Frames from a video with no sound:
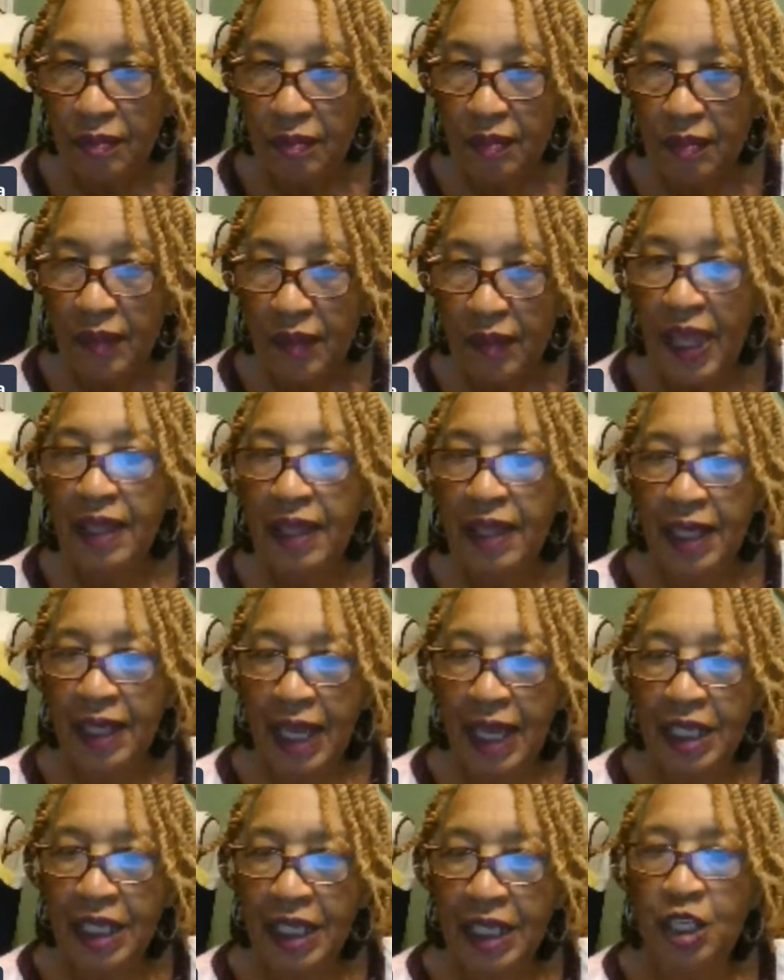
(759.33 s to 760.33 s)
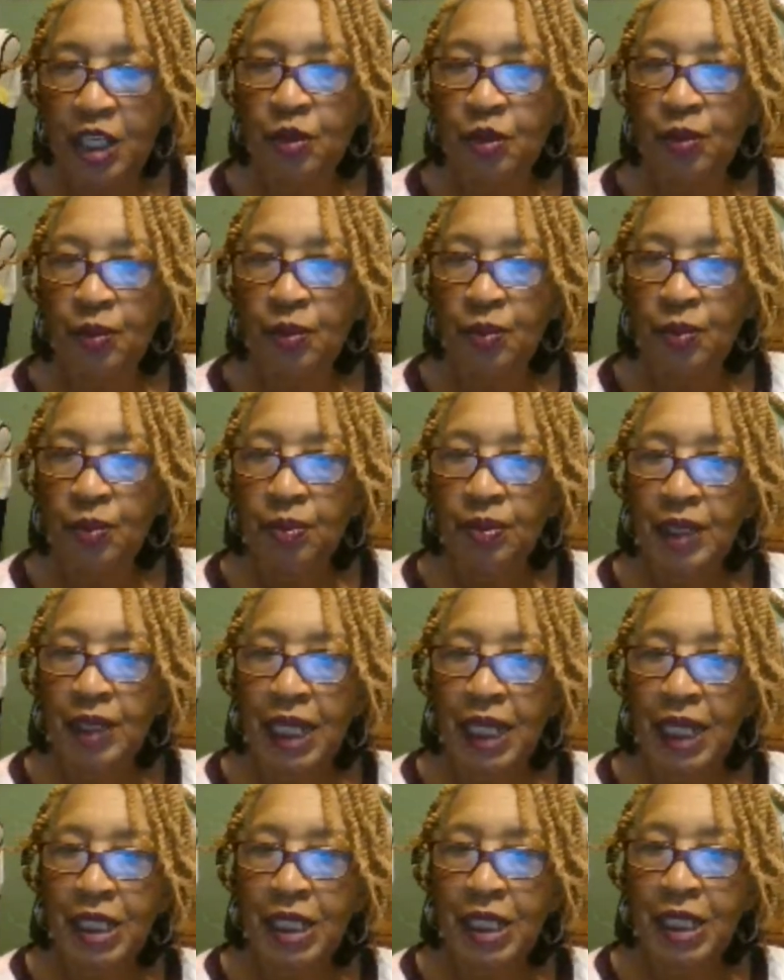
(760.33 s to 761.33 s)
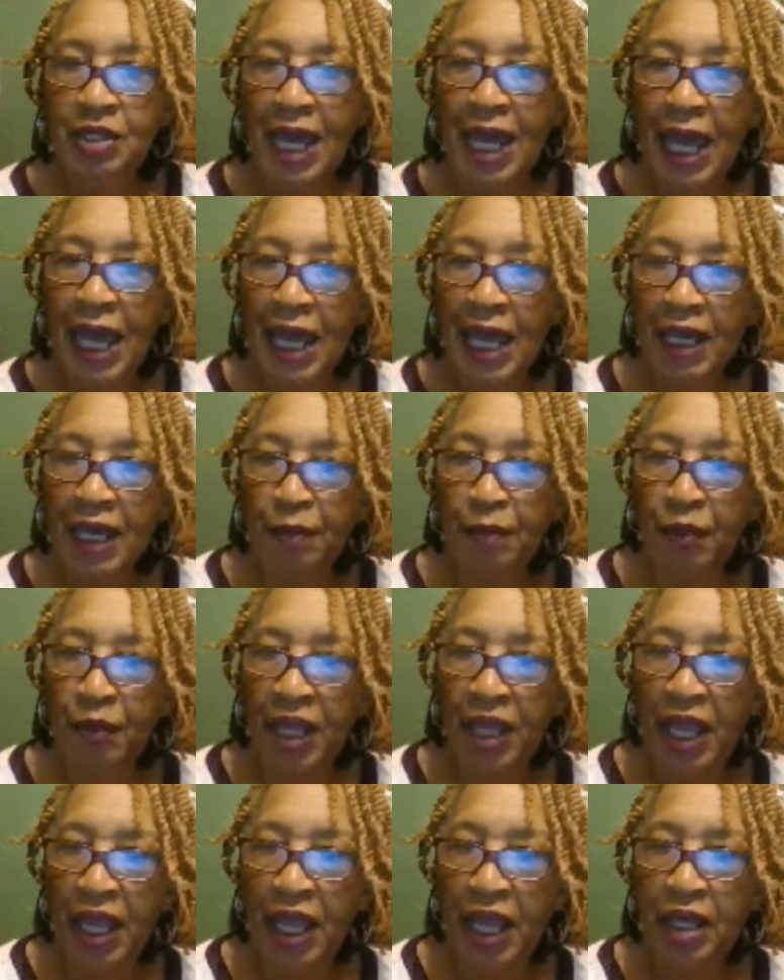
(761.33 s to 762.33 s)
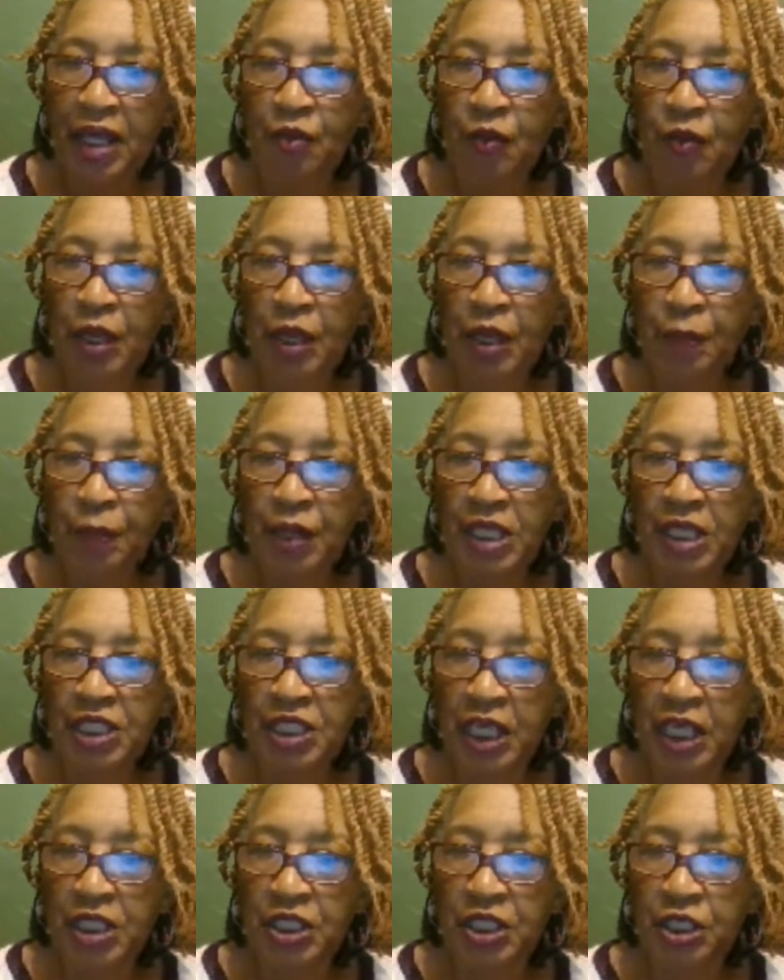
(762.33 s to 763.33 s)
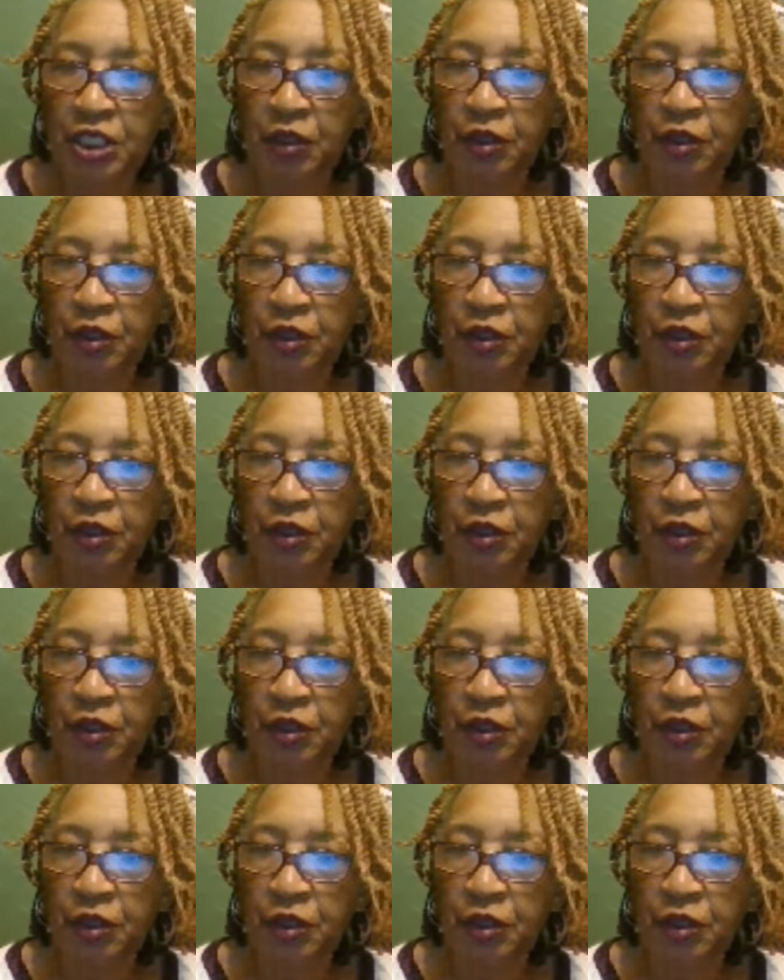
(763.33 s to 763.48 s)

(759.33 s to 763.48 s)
thank you. Thank you, Diana, Brianna. We appreciate you.